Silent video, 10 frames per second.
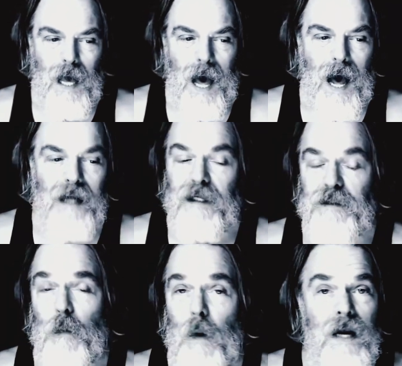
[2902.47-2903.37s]
It's
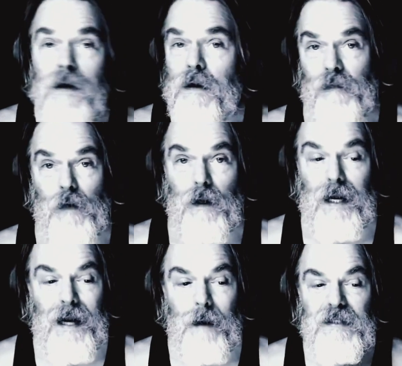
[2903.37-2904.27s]
wonderful.
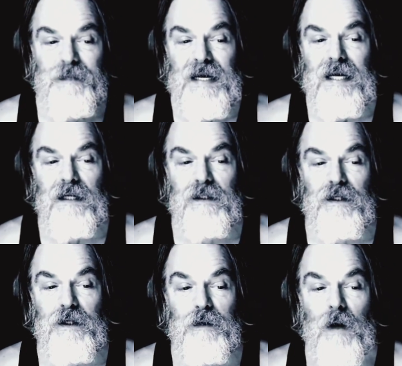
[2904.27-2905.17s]
And I'm speaking to
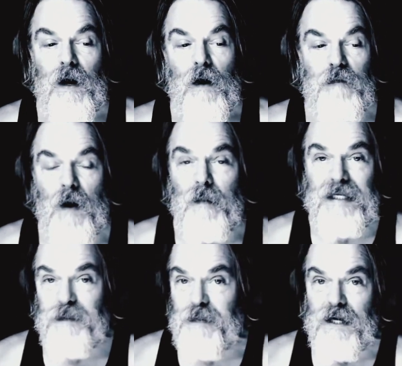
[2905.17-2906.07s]
you from
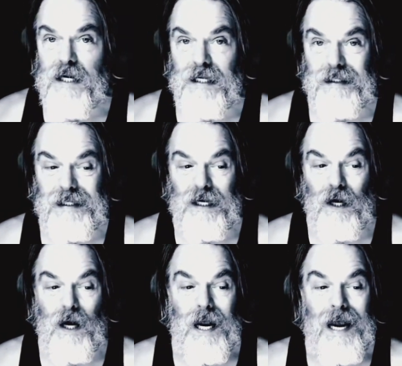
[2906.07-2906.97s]
experience here.